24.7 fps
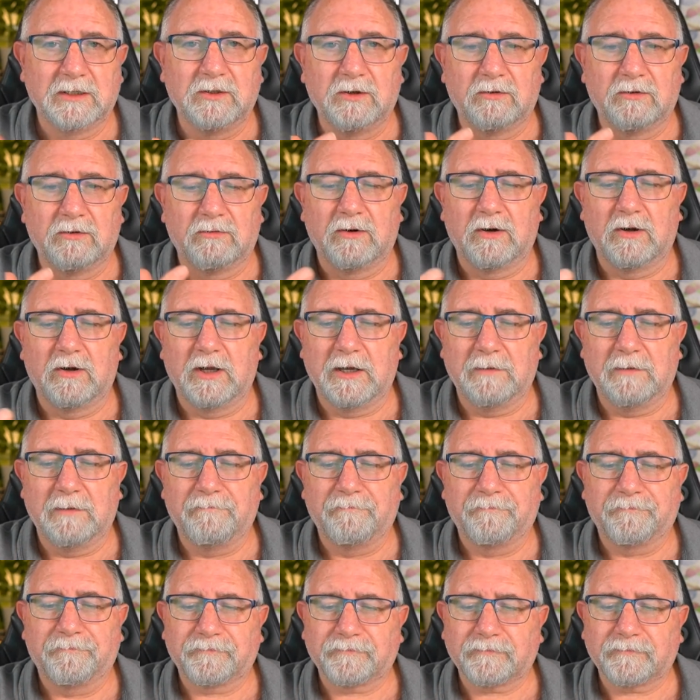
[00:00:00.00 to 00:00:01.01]

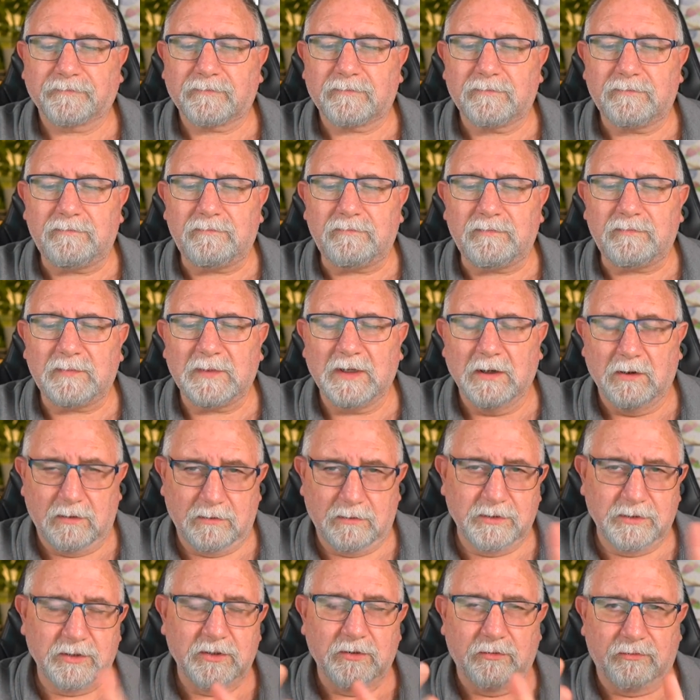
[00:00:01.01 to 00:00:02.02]
urine,
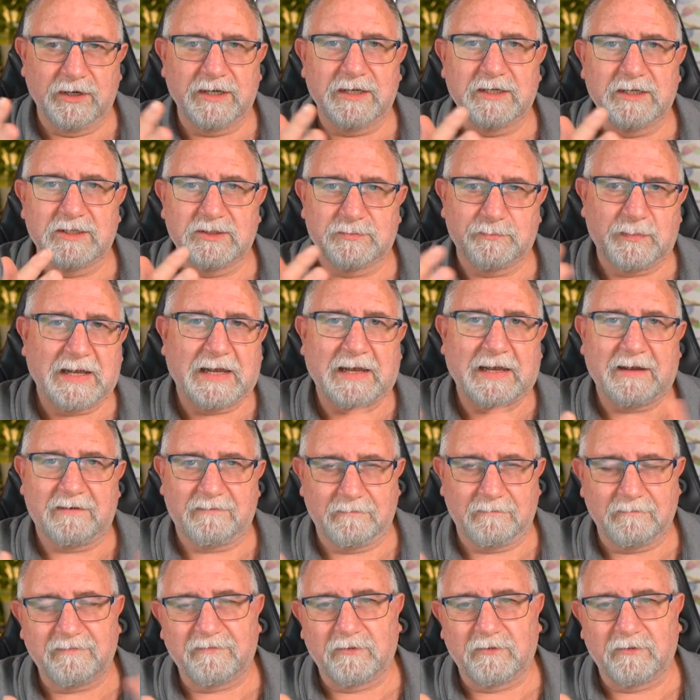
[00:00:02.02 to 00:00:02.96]
or urea is part